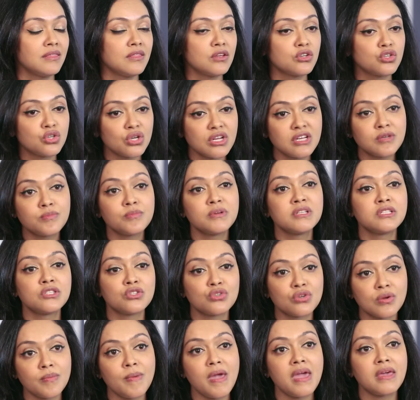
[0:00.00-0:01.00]
then the
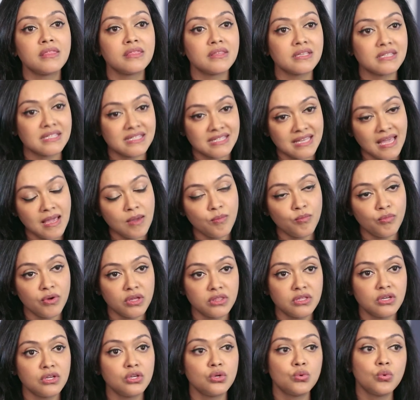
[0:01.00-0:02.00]
treatments remain the same
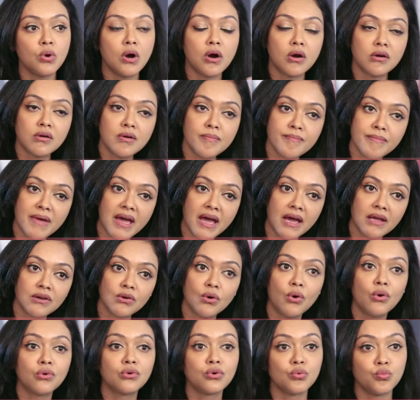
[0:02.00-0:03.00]
whether you are a
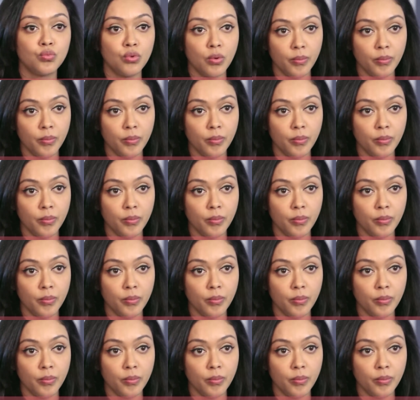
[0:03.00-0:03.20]
man or a